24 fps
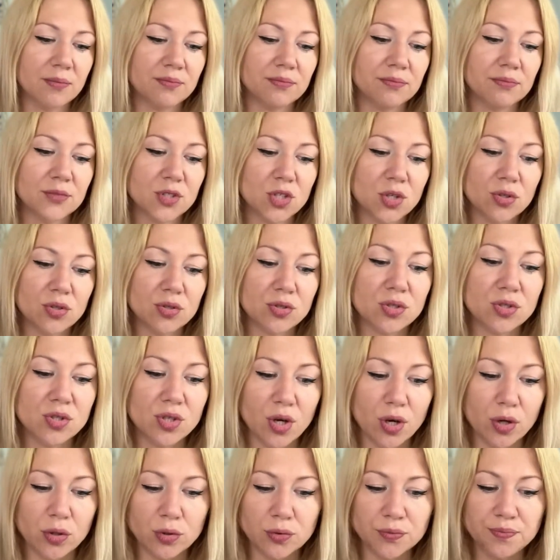So there's
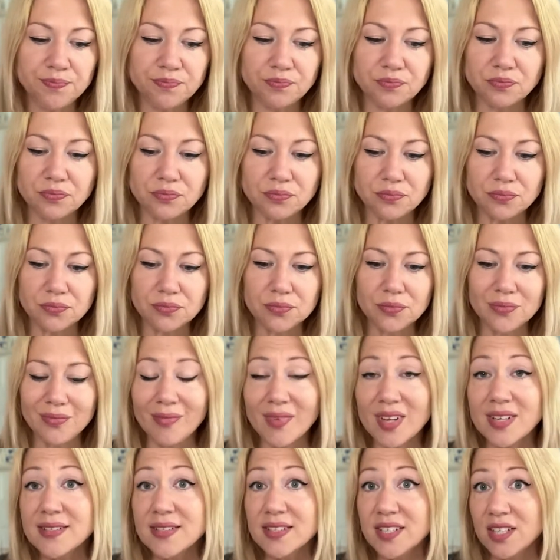no
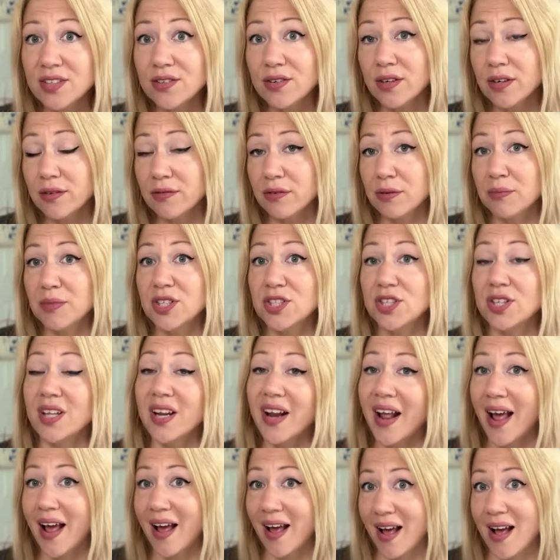standard information that
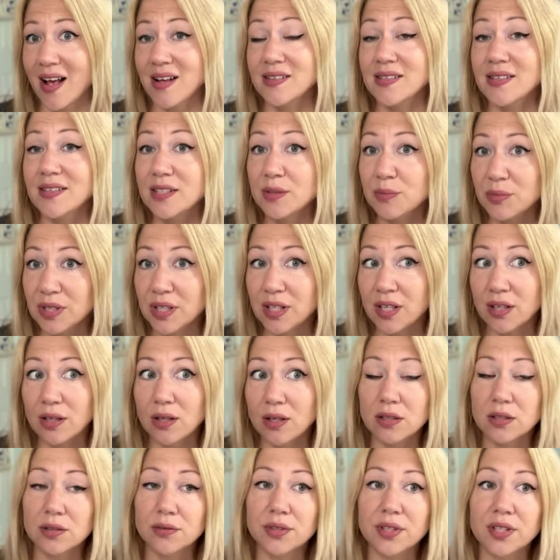has to be
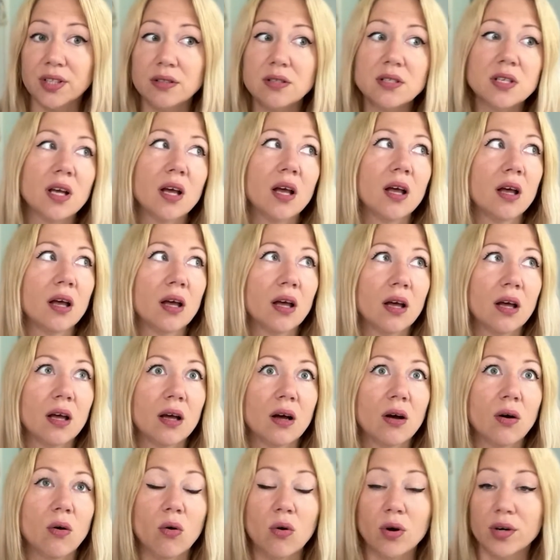included
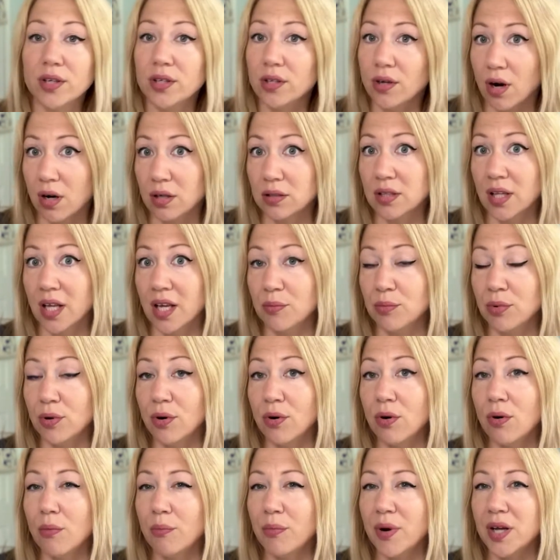on a yarn
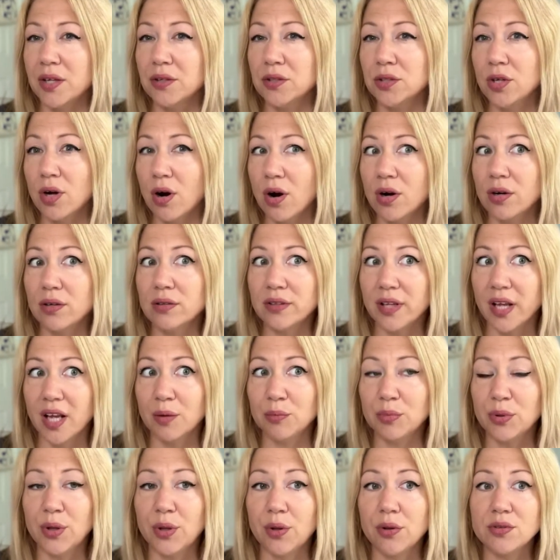label, but yarn
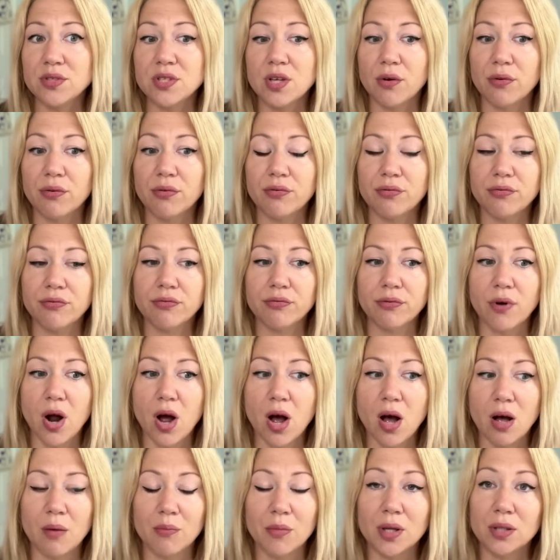labels
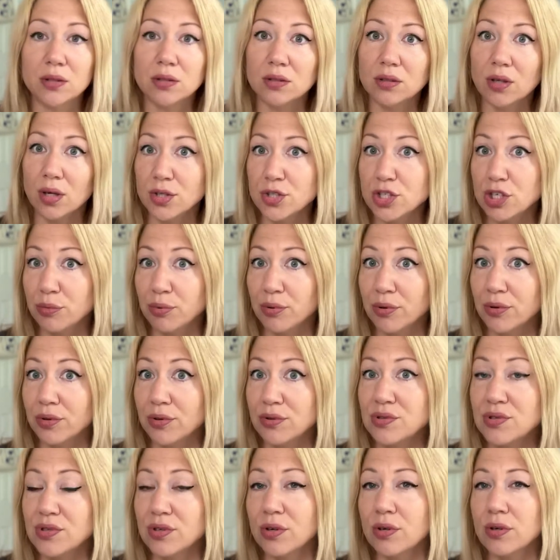from larger
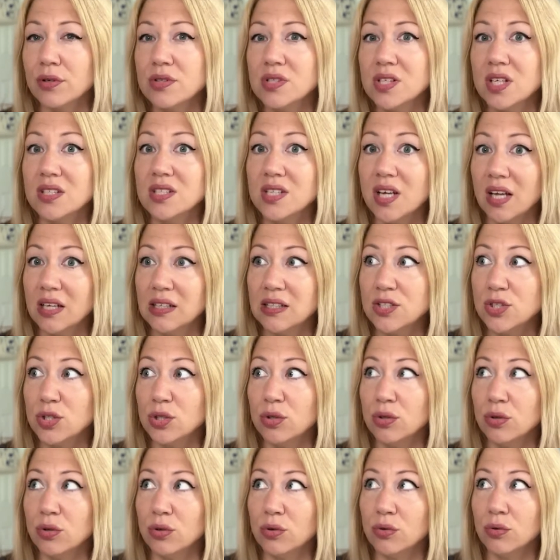producers tend
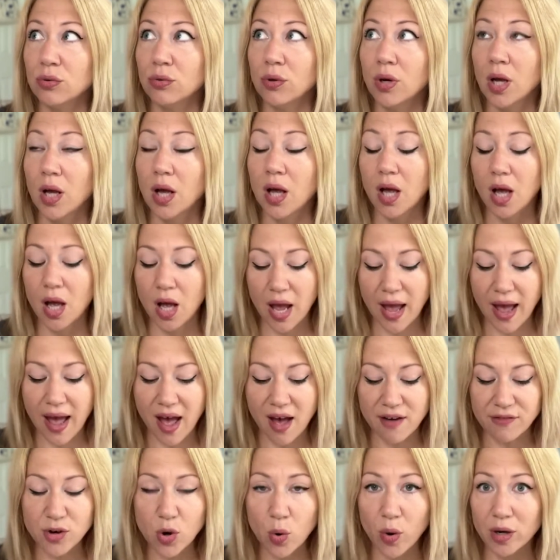to
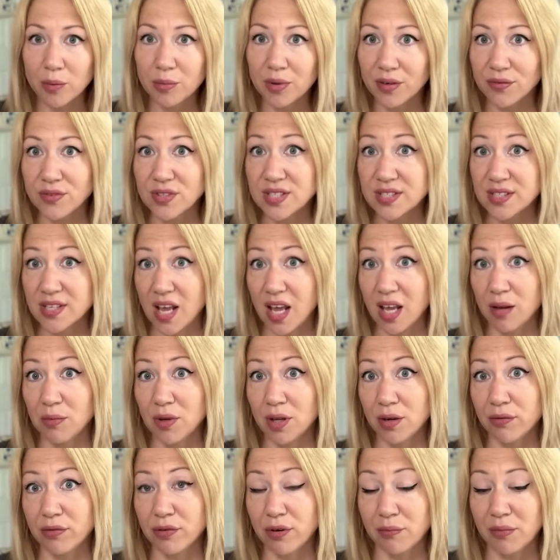have quite a bit of the same
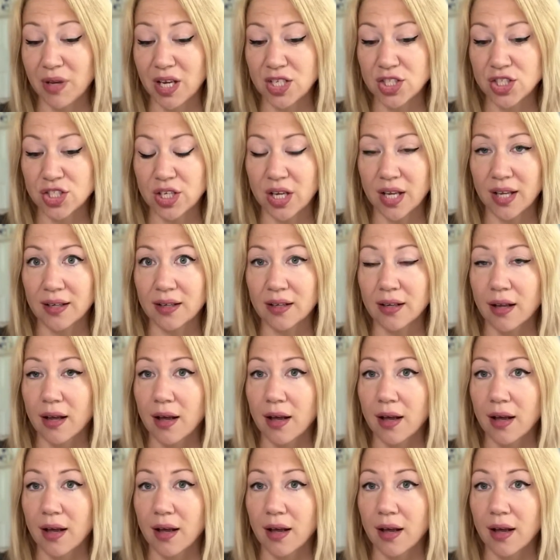information